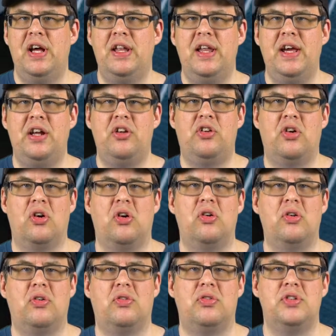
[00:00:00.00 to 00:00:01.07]
the
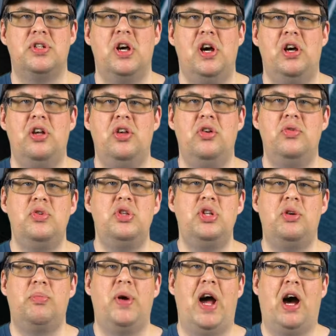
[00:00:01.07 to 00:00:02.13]
Eternals used
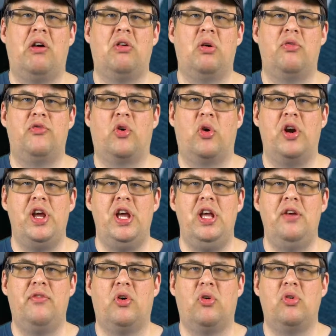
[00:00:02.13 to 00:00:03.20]
their power for
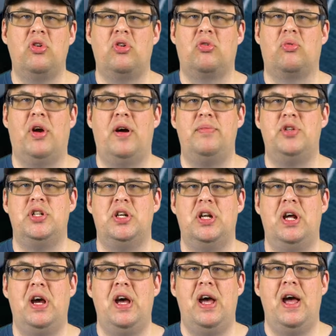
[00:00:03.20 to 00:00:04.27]
evil,
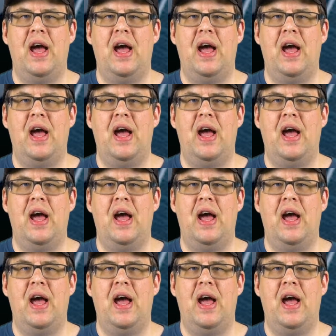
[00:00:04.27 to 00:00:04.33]
corruption,